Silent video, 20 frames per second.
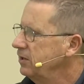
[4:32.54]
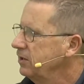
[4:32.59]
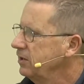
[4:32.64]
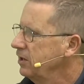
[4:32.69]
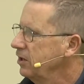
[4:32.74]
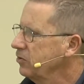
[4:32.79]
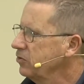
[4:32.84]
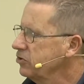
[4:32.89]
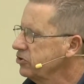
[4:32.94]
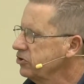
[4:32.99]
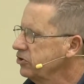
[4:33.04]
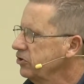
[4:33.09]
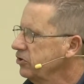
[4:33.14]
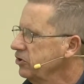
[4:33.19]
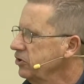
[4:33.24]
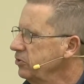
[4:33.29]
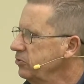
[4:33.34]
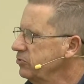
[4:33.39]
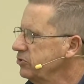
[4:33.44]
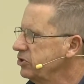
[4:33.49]
Notice they're
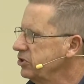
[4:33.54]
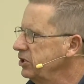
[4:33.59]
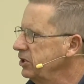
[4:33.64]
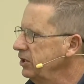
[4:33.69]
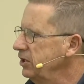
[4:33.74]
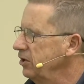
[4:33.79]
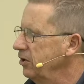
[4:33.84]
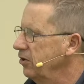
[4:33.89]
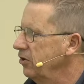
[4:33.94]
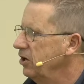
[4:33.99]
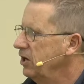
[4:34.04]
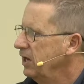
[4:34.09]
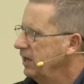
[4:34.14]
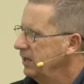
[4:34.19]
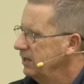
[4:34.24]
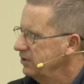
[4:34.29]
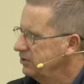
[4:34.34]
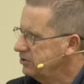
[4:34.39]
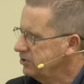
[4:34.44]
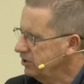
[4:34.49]
used here.
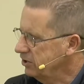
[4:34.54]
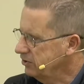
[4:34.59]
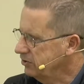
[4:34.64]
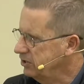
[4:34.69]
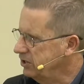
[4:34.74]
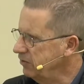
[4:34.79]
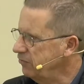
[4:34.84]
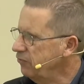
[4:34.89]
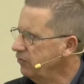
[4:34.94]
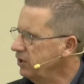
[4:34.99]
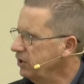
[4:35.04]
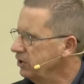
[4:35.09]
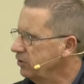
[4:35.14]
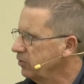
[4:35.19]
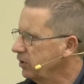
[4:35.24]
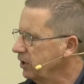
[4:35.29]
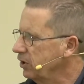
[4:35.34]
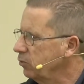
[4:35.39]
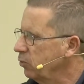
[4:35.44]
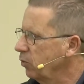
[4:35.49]
It's a different
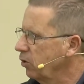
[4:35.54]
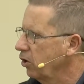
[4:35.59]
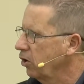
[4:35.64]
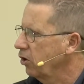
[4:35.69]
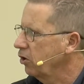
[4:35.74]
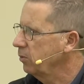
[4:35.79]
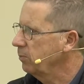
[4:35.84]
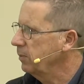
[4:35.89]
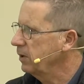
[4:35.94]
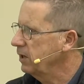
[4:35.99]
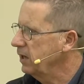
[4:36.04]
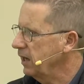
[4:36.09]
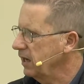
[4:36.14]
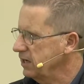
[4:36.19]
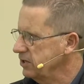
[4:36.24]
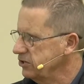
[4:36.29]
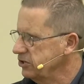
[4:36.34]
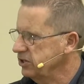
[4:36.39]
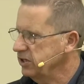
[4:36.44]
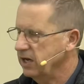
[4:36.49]
Greek word, but it
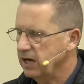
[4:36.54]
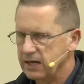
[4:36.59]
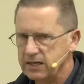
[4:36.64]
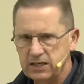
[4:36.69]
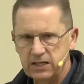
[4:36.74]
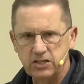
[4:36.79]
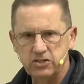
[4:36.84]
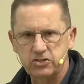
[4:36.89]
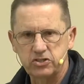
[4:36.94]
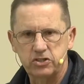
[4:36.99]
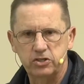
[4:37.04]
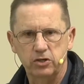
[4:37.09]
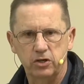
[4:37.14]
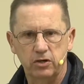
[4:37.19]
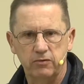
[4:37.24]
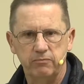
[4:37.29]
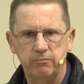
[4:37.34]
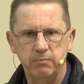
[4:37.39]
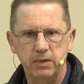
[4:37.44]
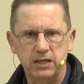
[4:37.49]
has the ideas too
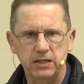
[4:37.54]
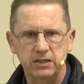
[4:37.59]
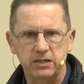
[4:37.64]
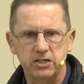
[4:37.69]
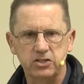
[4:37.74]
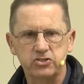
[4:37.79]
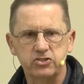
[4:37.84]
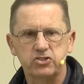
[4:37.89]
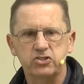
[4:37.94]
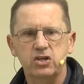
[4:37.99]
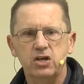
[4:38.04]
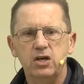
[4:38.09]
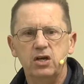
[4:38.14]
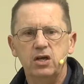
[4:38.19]
of meekness.